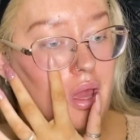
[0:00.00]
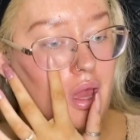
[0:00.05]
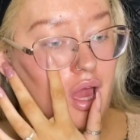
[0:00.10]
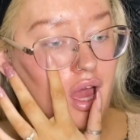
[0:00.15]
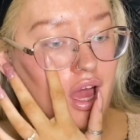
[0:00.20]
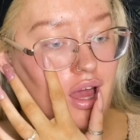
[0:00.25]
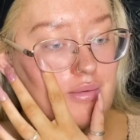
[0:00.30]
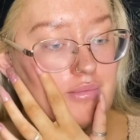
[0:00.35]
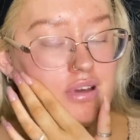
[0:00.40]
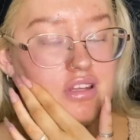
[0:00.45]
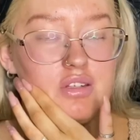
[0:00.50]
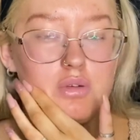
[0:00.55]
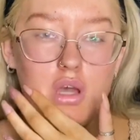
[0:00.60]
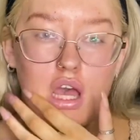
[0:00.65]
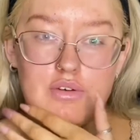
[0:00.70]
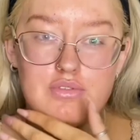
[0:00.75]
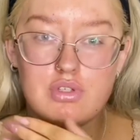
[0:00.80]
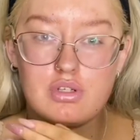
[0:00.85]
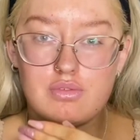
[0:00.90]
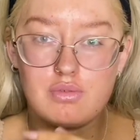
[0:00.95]
I do
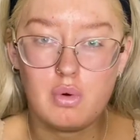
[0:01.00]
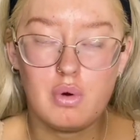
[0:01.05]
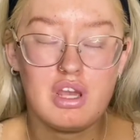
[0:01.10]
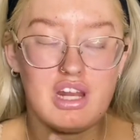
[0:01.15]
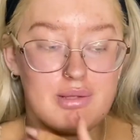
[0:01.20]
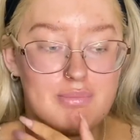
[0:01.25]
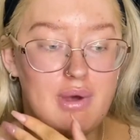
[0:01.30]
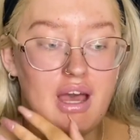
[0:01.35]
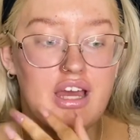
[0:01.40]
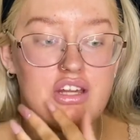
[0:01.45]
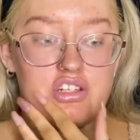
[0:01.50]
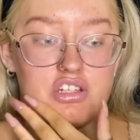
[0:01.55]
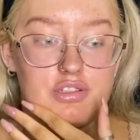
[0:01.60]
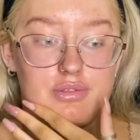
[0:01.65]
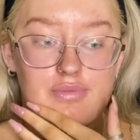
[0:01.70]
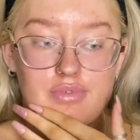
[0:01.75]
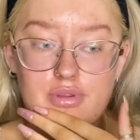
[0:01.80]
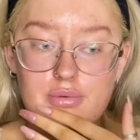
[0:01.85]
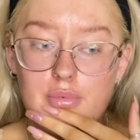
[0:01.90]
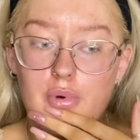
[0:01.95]
have sort of oily patches.
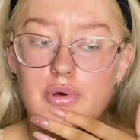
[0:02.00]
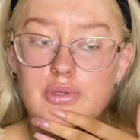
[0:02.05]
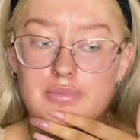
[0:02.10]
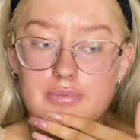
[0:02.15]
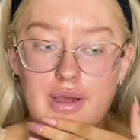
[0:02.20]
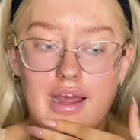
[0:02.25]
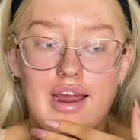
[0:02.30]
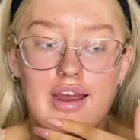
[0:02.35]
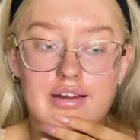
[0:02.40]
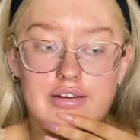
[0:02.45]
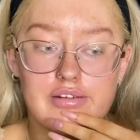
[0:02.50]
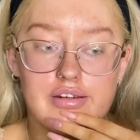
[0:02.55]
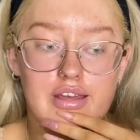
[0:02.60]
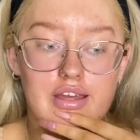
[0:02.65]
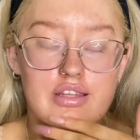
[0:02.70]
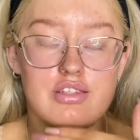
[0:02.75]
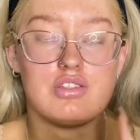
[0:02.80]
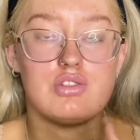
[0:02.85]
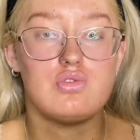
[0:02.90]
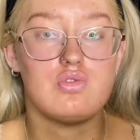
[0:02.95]
For the most part,
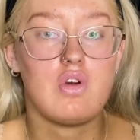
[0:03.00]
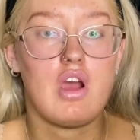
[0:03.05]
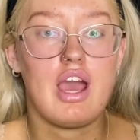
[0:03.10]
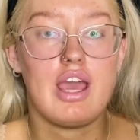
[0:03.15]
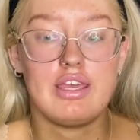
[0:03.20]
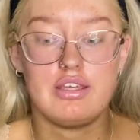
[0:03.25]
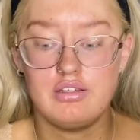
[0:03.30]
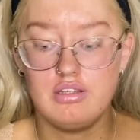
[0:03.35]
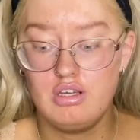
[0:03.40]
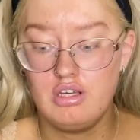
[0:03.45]
it's dry.